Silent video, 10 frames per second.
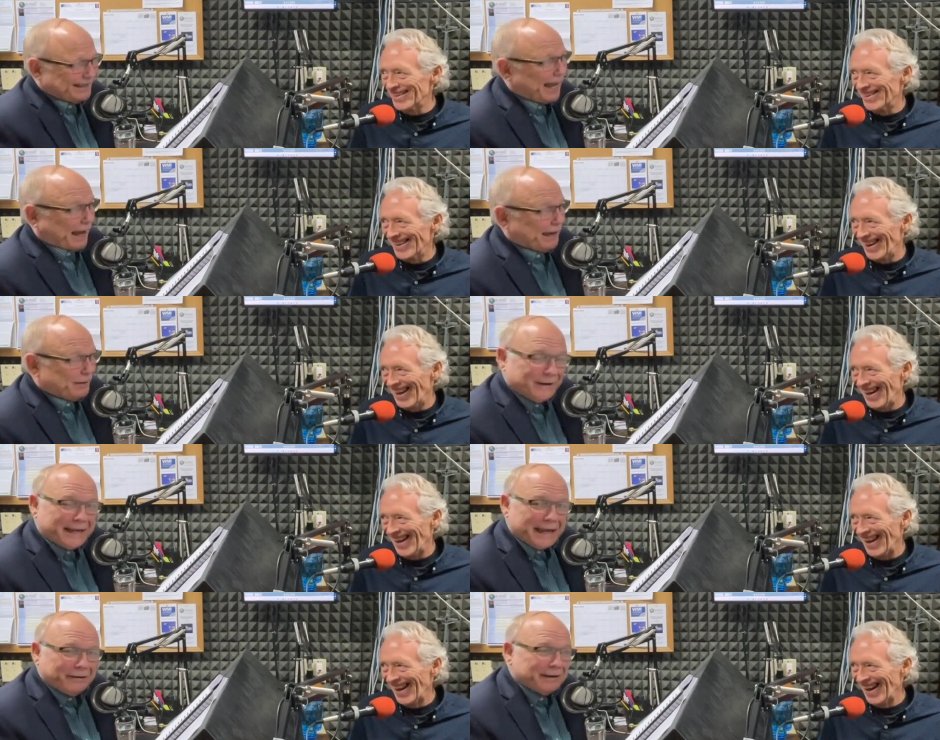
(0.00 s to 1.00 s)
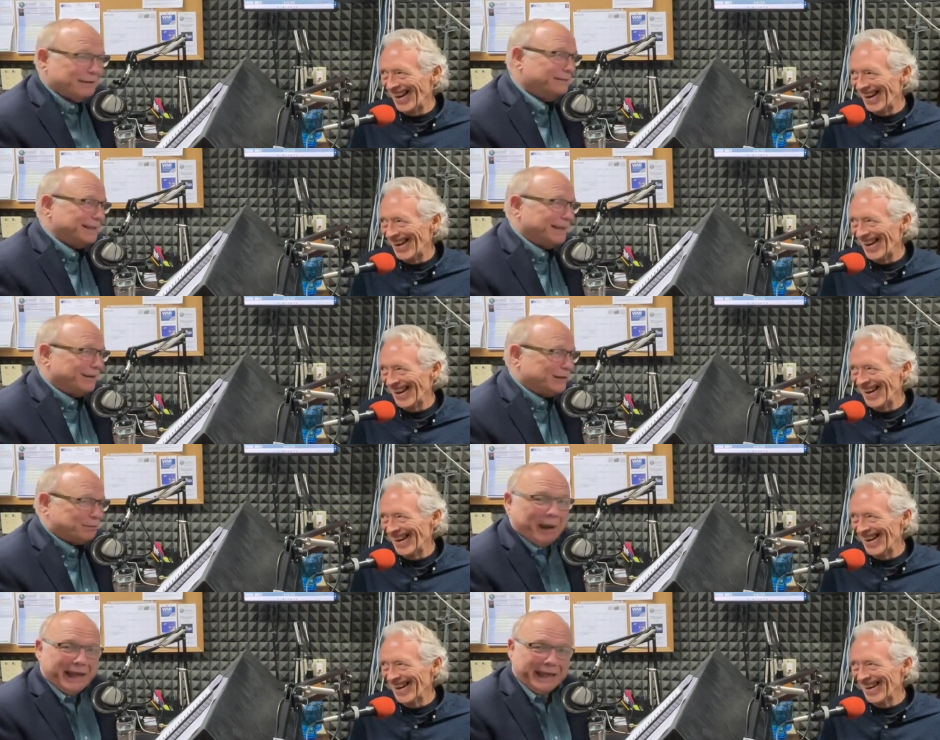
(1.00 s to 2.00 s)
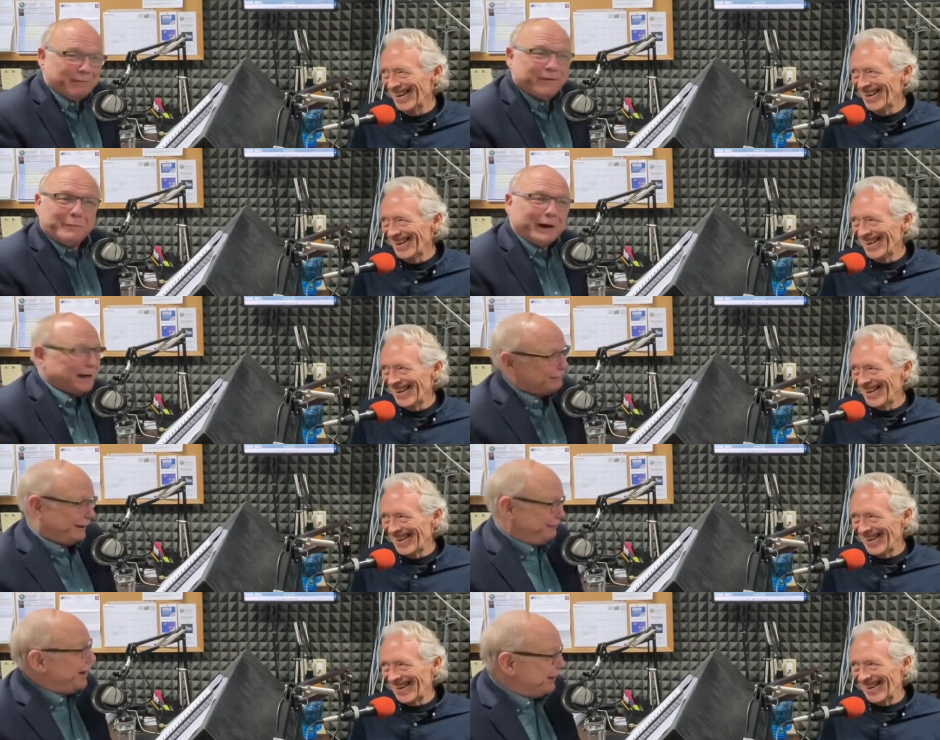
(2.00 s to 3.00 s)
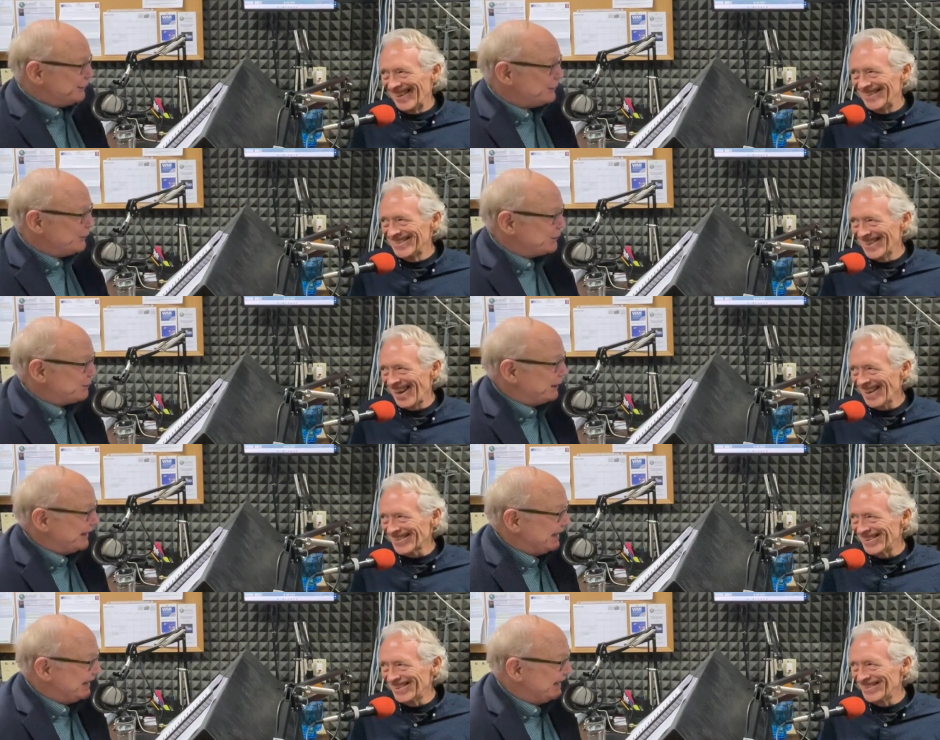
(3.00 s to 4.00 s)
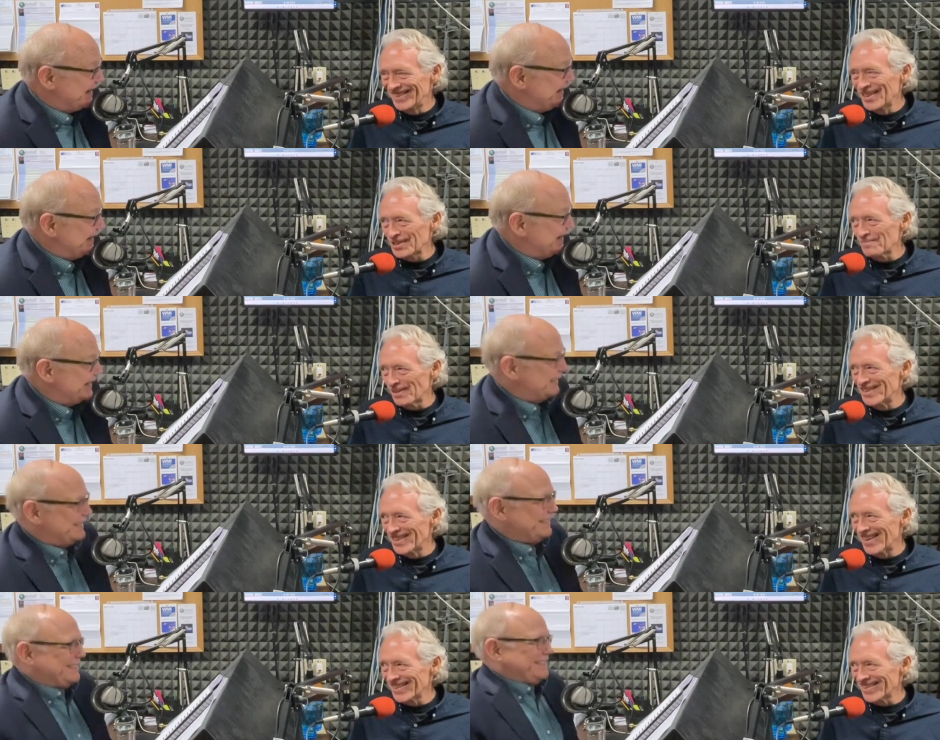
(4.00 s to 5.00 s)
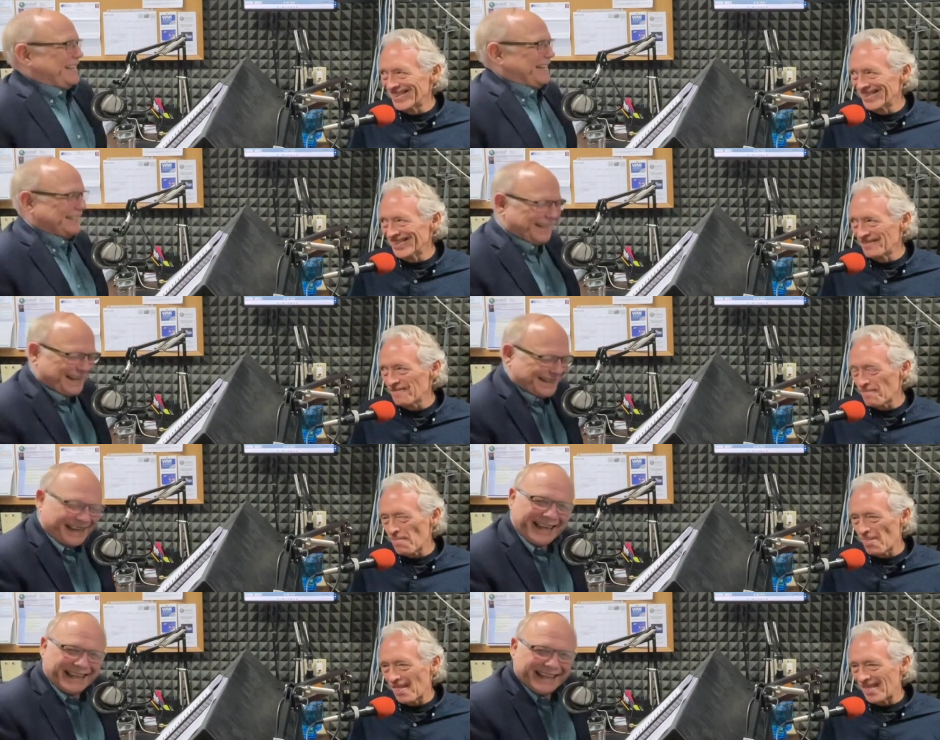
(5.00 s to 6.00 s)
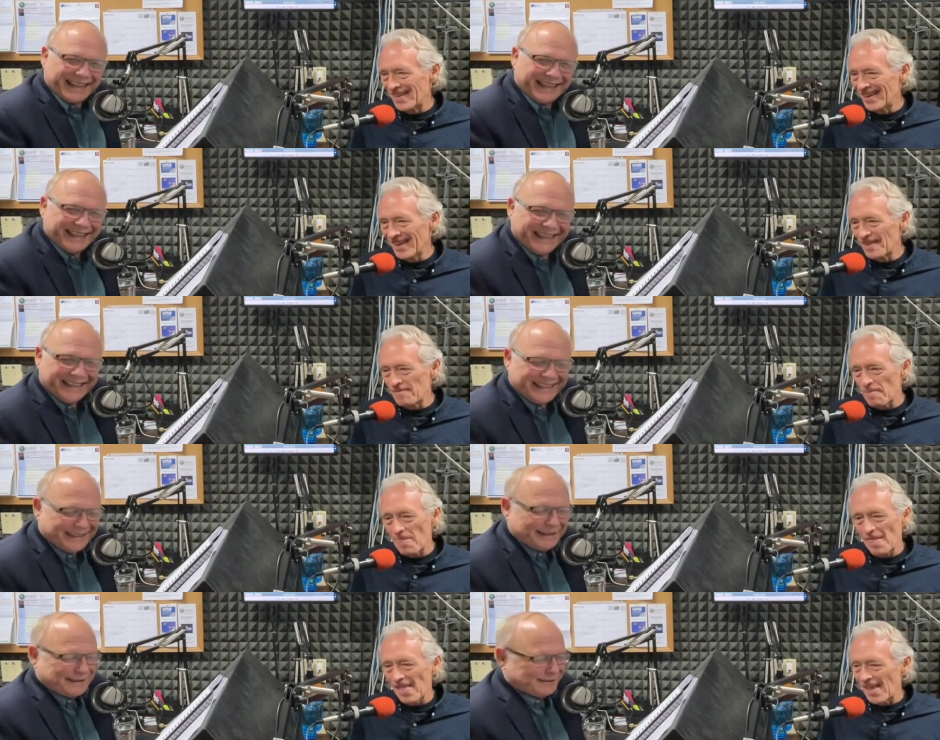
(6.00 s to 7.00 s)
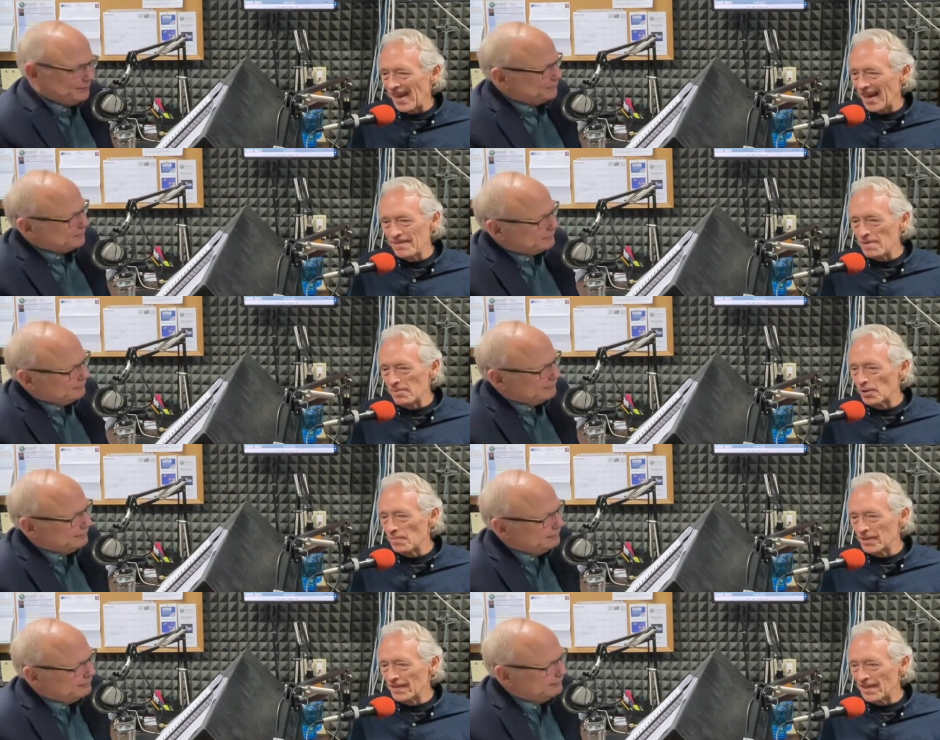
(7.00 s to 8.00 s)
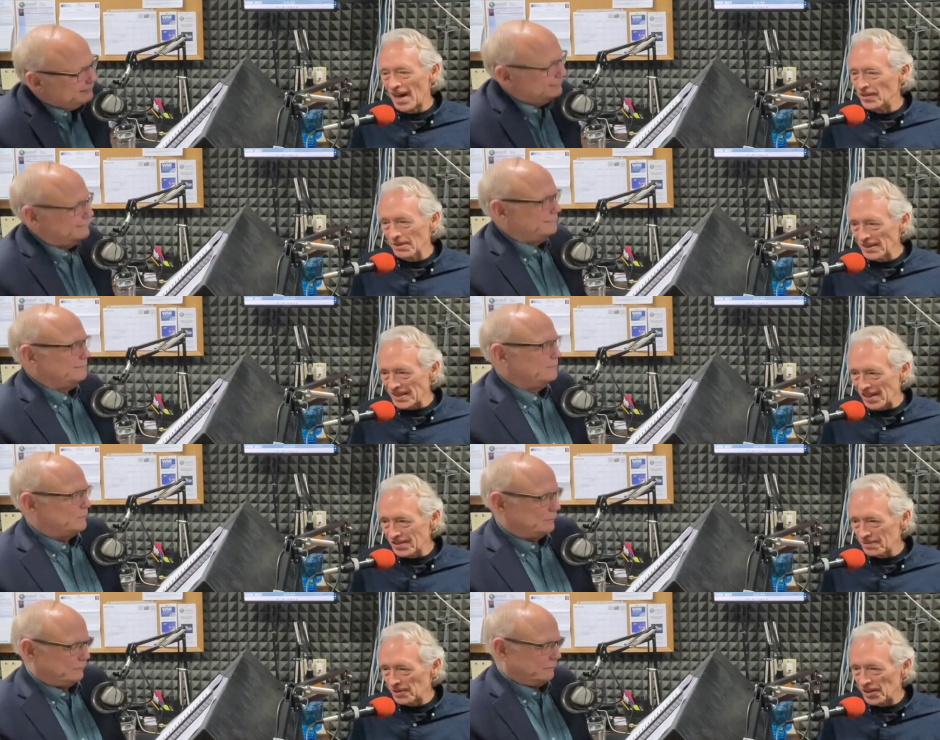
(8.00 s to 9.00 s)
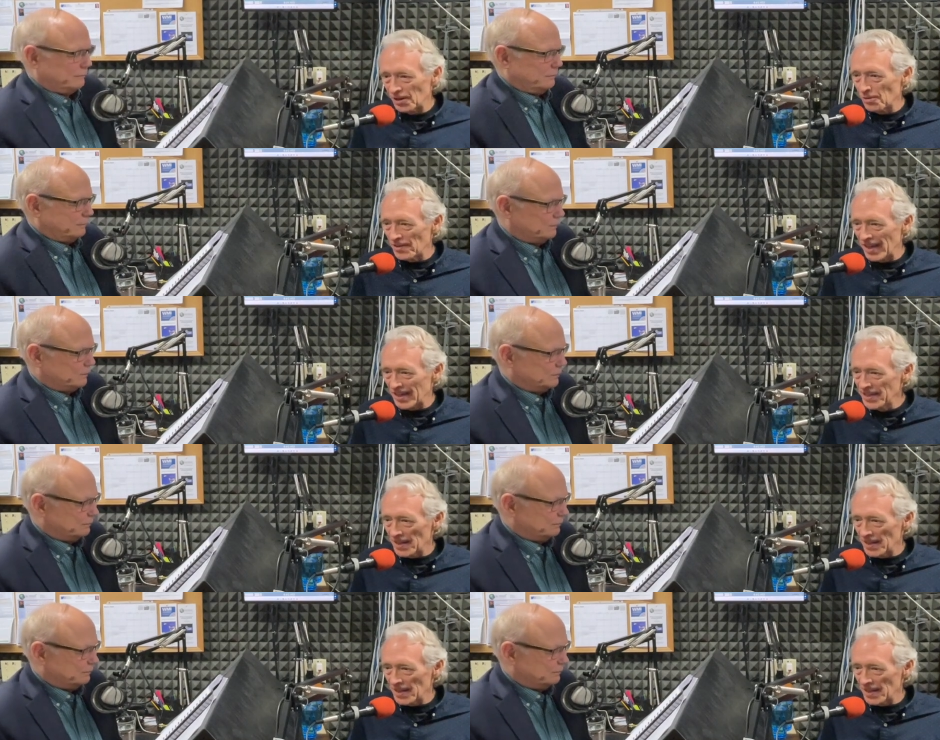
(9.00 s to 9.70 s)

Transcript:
Speaker 1: yeah. We get, we, we, get our spanking from our Heavenly Father, so exactly. to speak.
Speaker 2: Exactly. He disciplines us. Yeah, know? yeah, yeah. Yeah. And people give God no attention. We know where they end